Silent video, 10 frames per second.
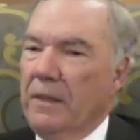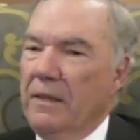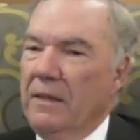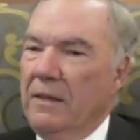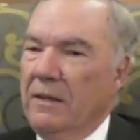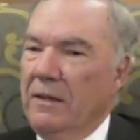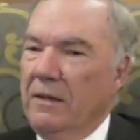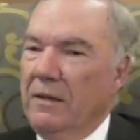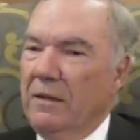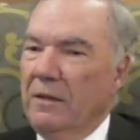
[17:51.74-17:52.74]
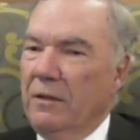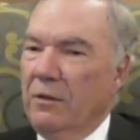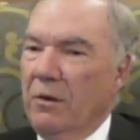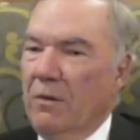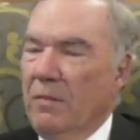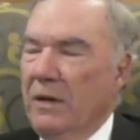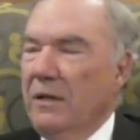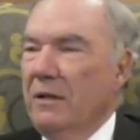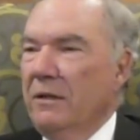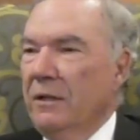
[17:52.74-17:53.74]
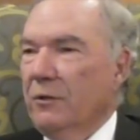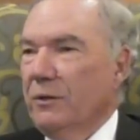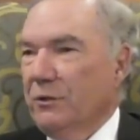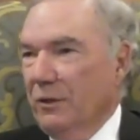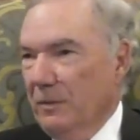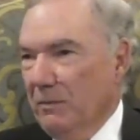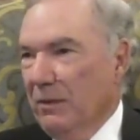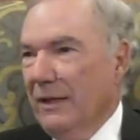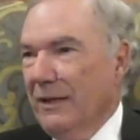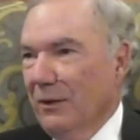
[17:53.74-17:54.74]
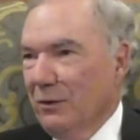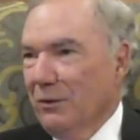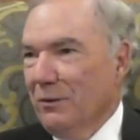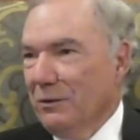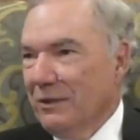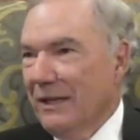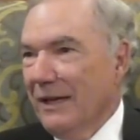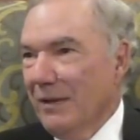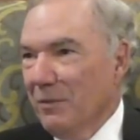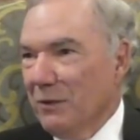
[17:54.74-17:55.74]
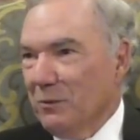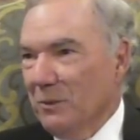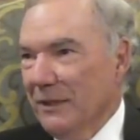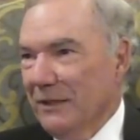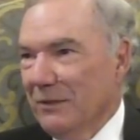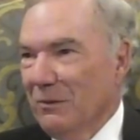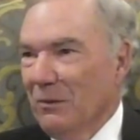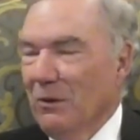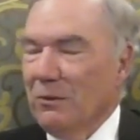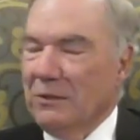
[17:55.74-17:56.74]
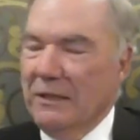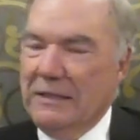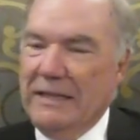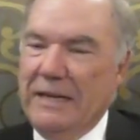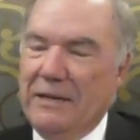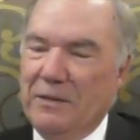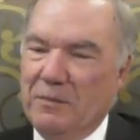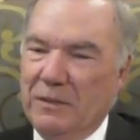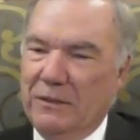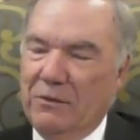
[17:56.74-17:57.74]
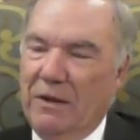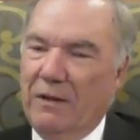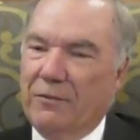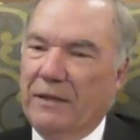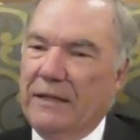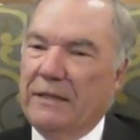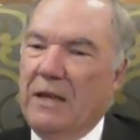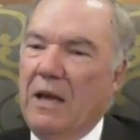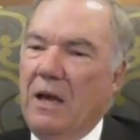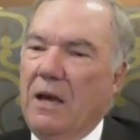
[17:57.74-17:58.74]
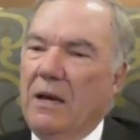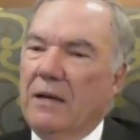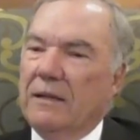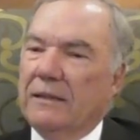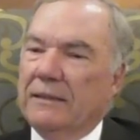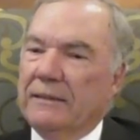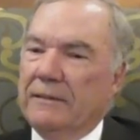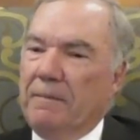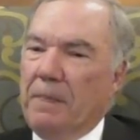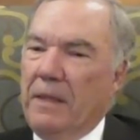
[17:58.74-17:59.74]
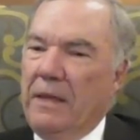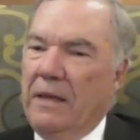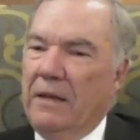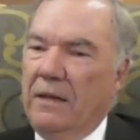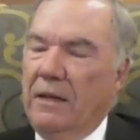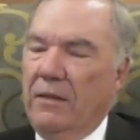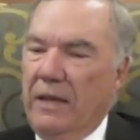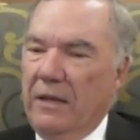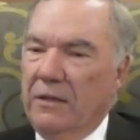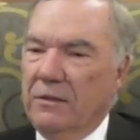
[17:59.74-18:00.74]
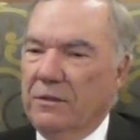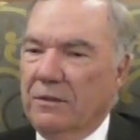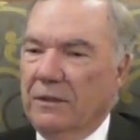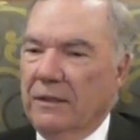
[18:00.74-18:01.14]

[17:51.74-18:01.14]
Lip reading: and there aren't many hickories going to be played out there in the stadium this week. They were all titanium and graphite, and that is